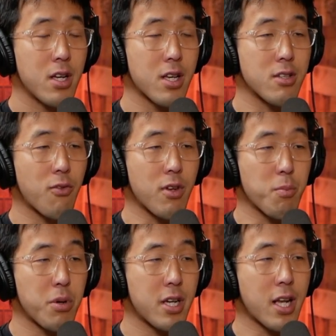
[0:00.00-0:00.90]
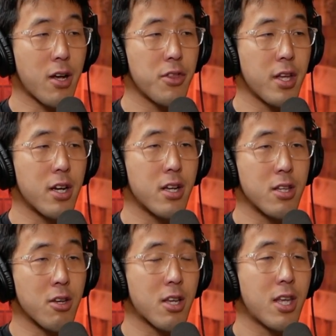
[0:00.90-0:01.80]
Because if you put it out there
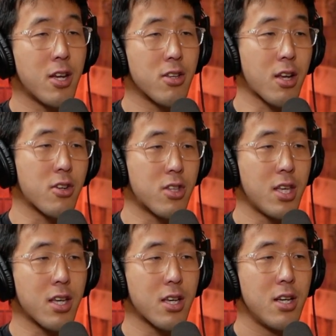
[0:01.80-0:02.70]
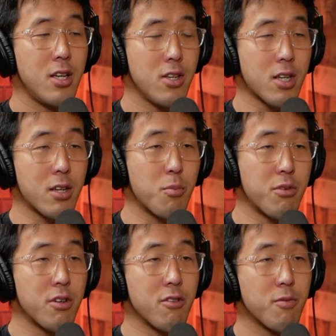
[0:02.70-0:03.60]
and you hear the critique, you can
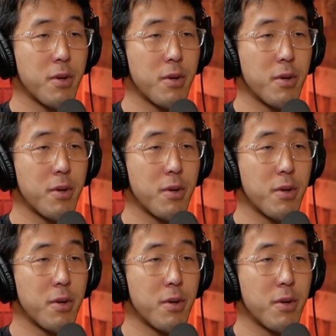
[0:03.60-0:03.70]
improve.